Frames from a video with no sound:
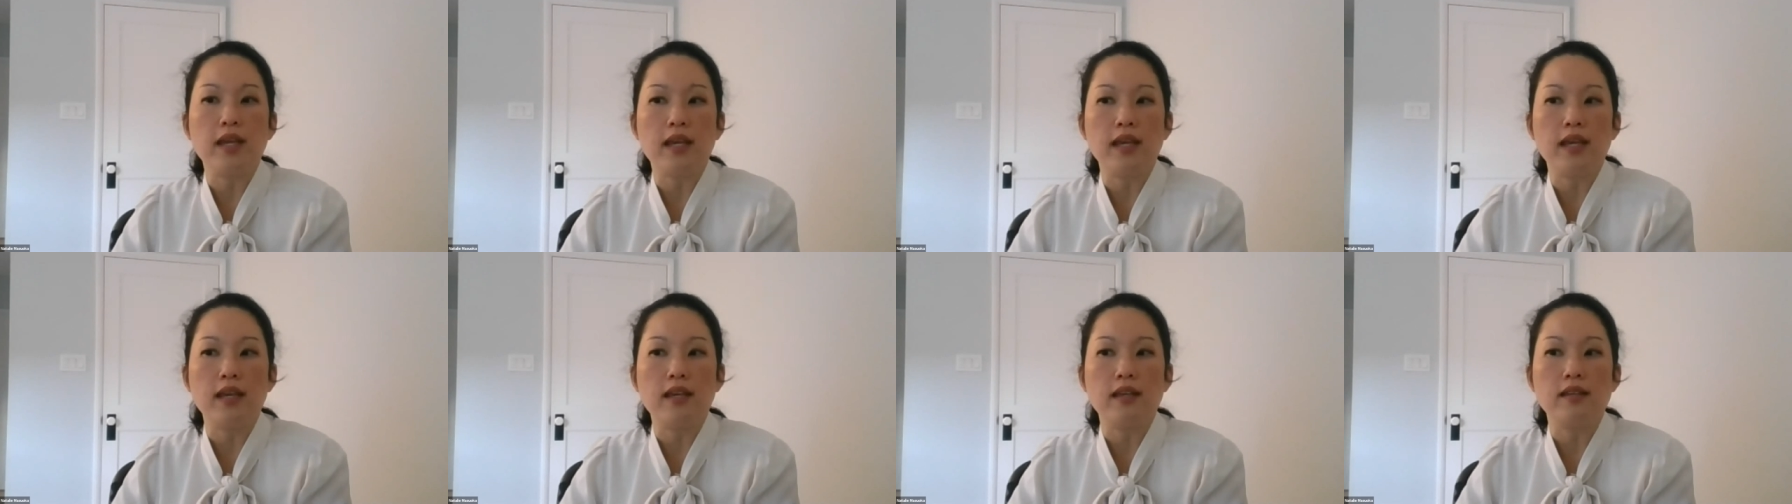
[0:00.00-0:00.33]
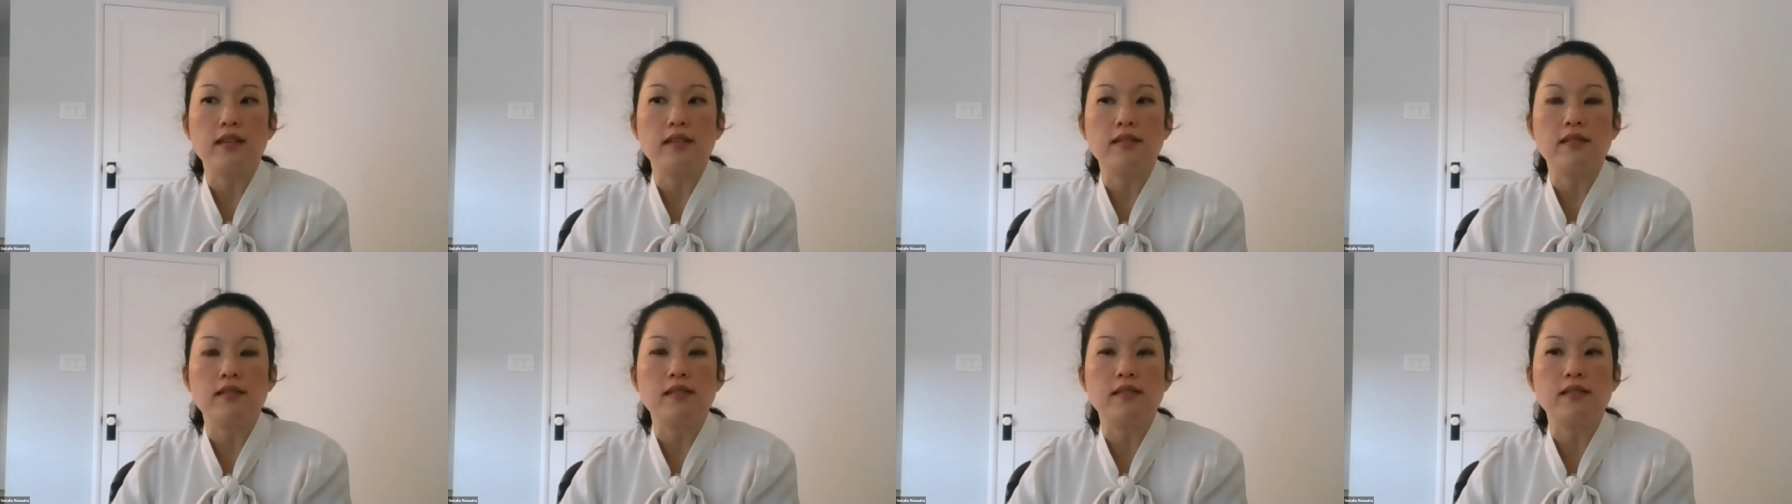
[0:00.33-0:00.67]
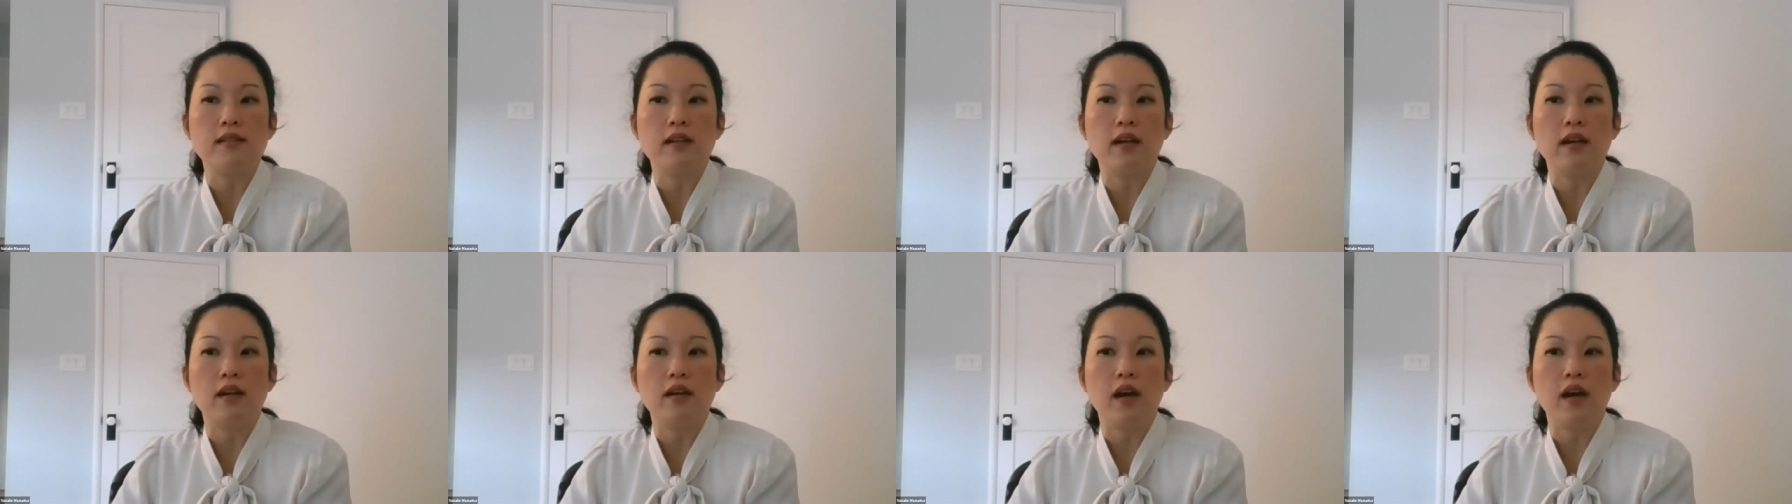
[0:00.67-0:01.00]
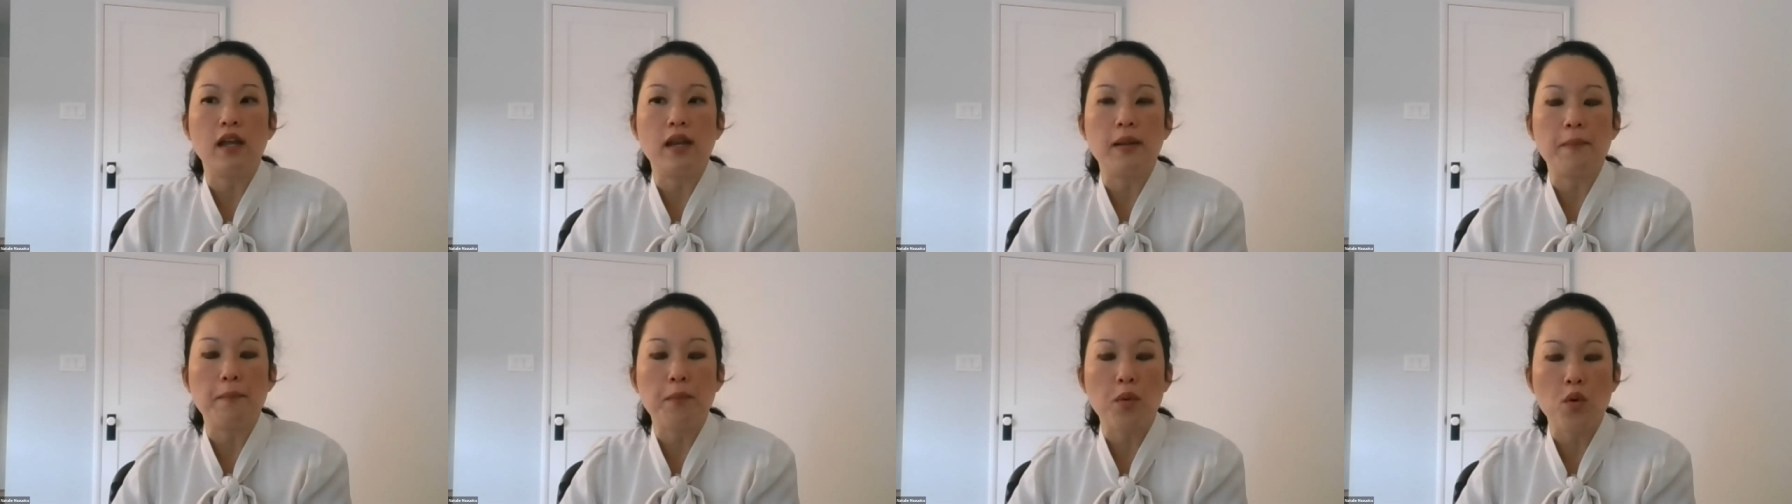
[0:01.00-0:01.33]
is
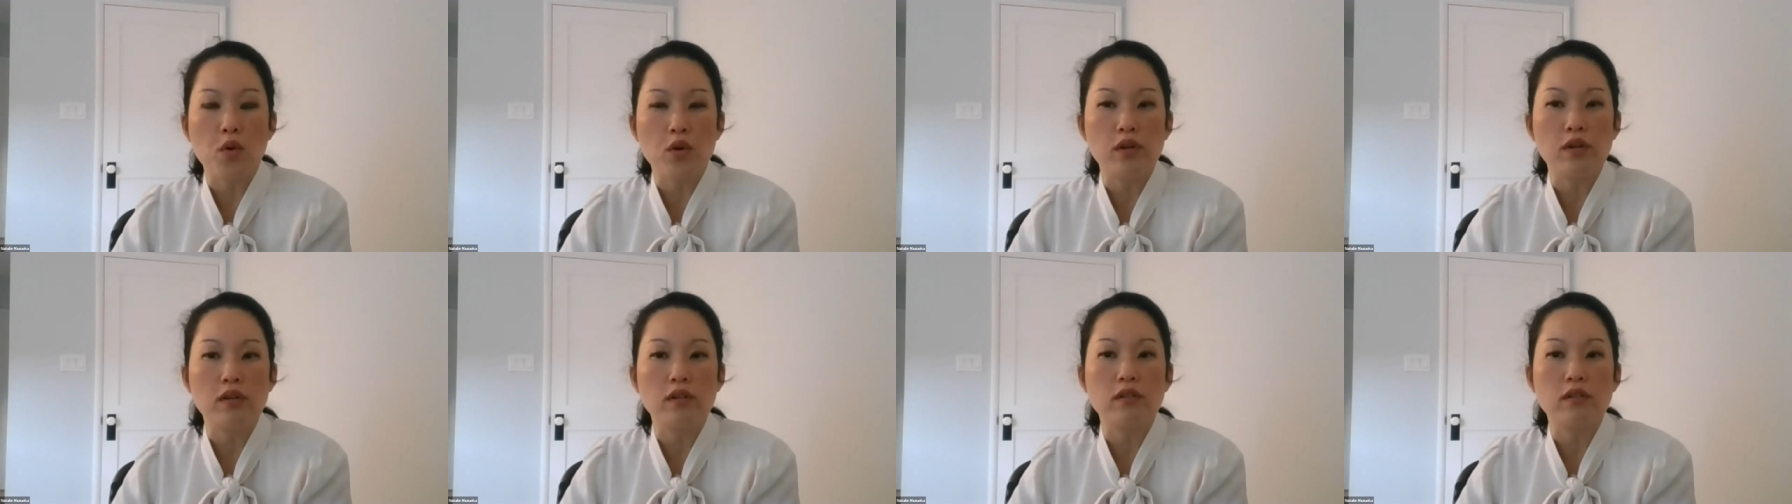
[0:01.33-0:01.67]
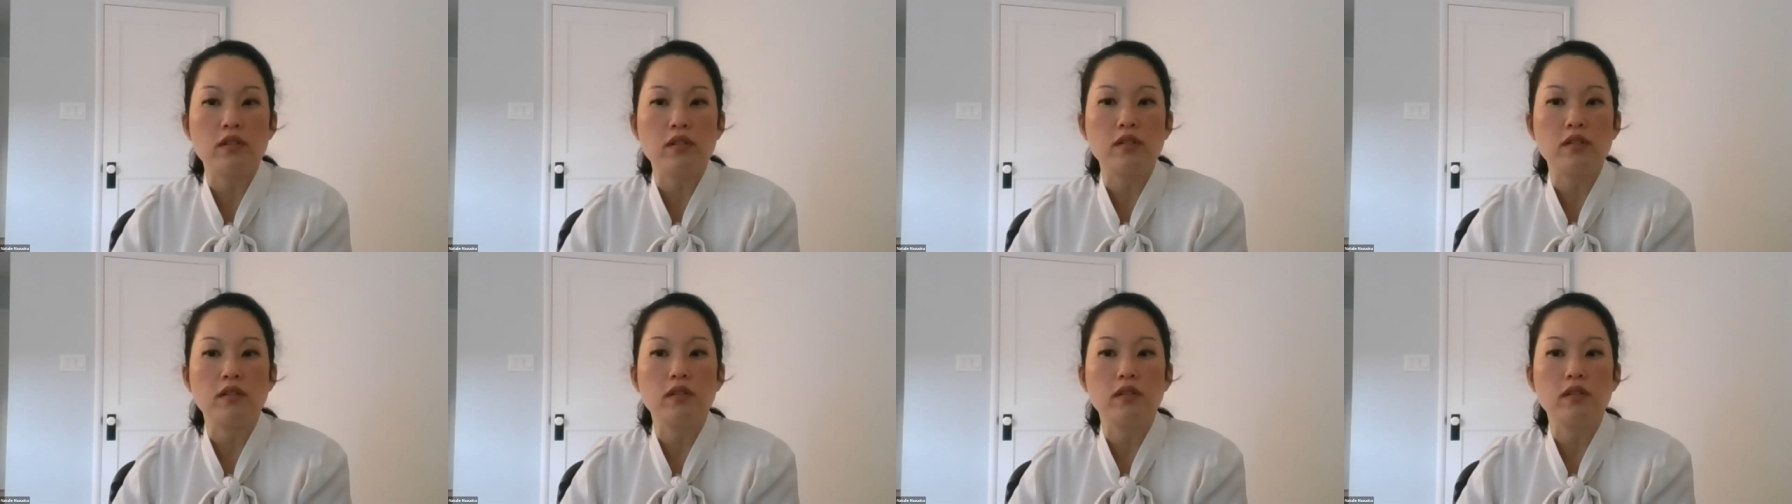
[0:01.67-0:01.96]
an important